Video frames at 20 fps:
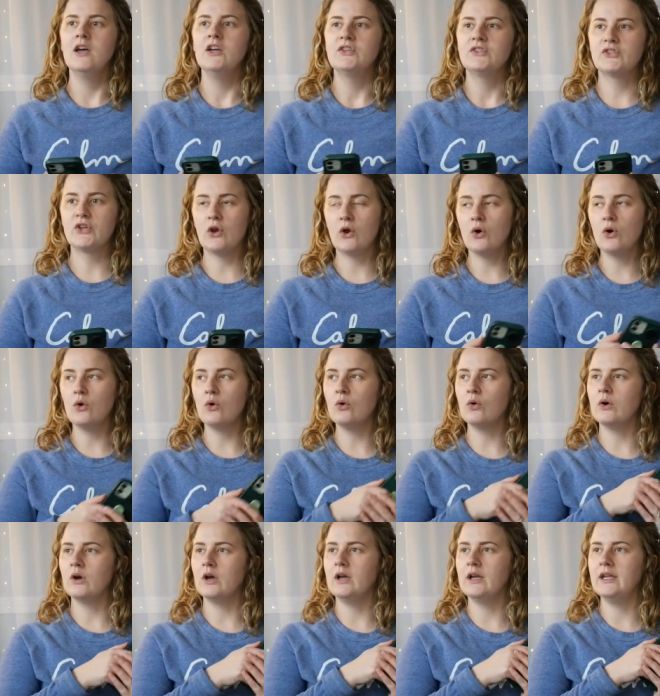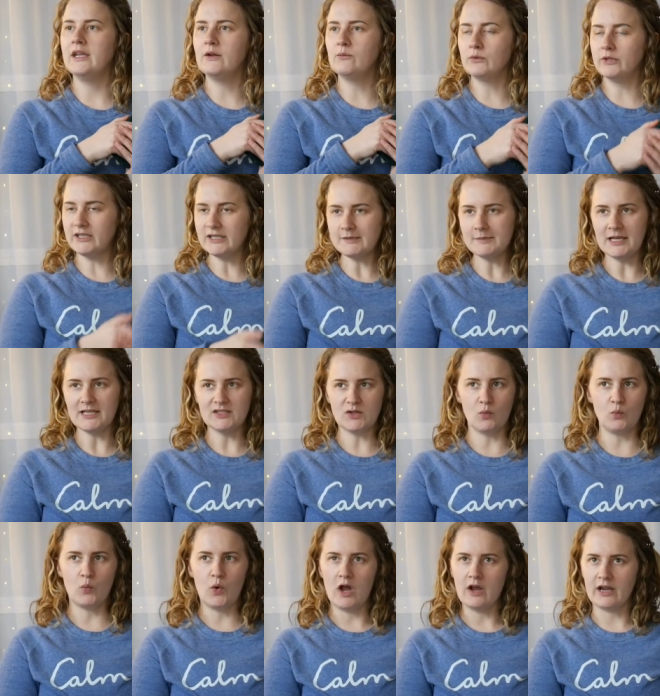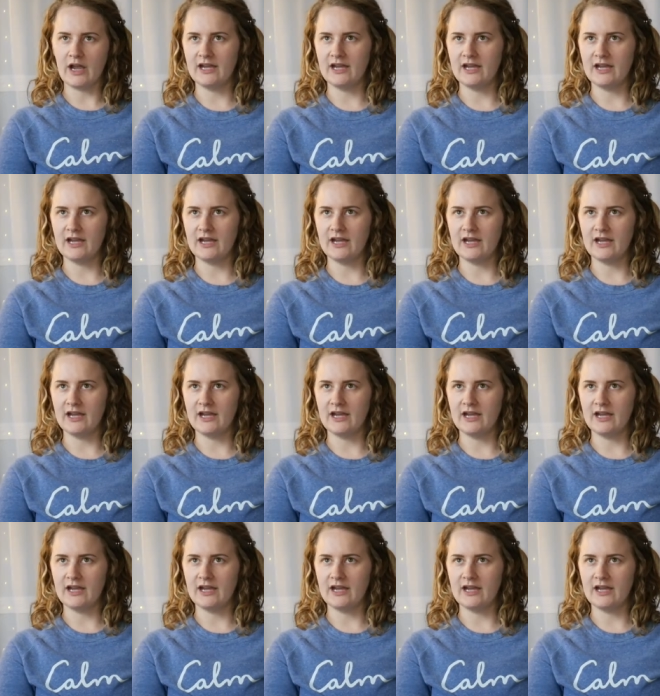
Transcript: So it really depends on what